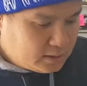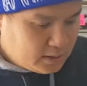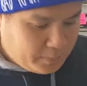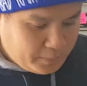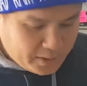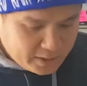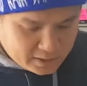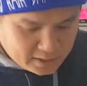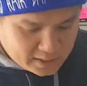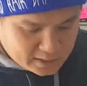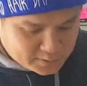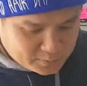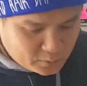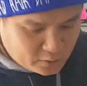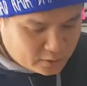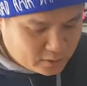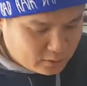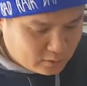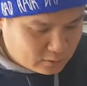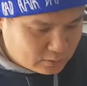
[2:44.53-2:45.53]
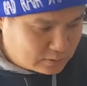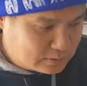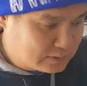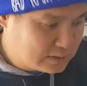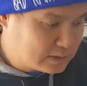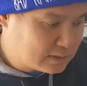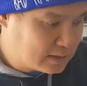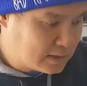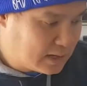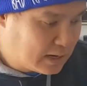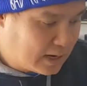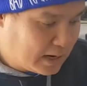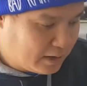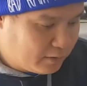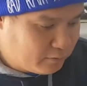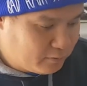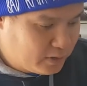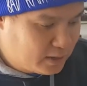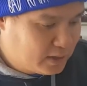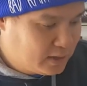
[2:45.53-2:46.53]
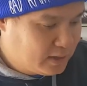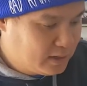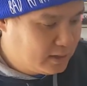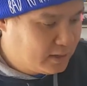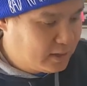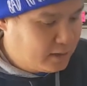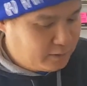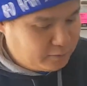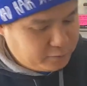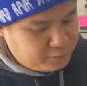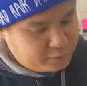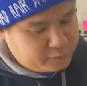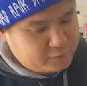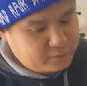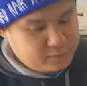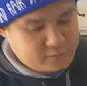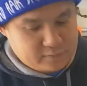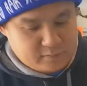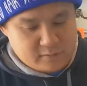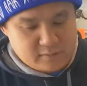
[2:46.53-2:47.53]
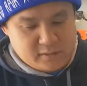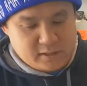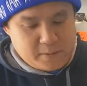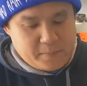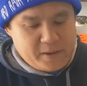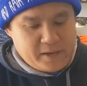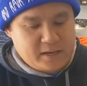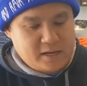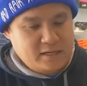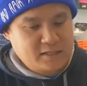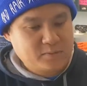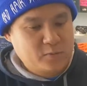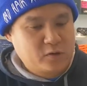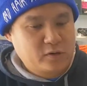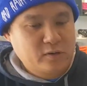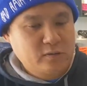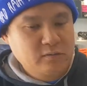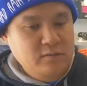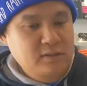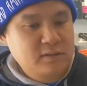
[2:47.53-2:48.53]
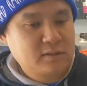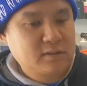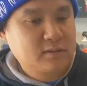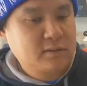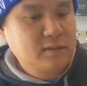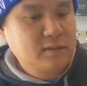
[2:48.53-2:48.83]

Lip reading: the baitcast models, I really love the baitcast models.